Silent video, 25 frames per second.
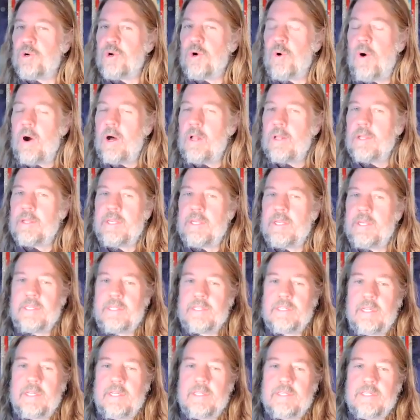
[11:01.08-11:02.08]

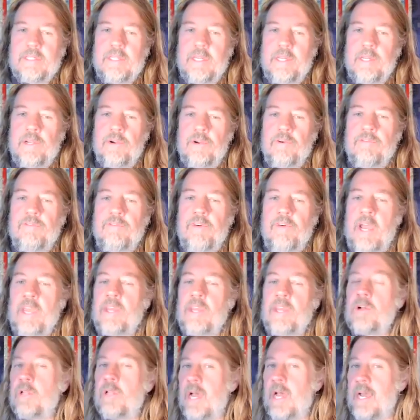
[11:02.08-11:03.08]
qualities, let's say, are
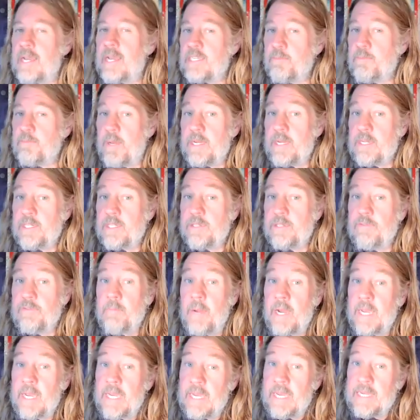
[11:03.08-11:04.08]
vital aspects of
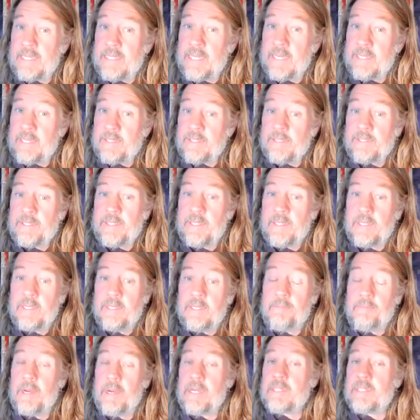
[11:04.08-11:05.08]
my identity
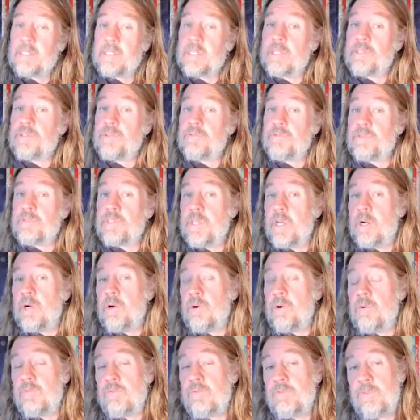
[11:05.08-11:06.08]
and my sense of
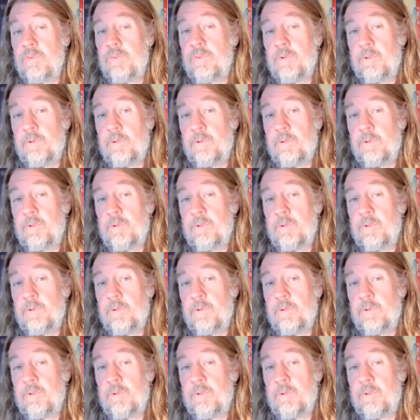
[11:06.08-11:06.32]
self.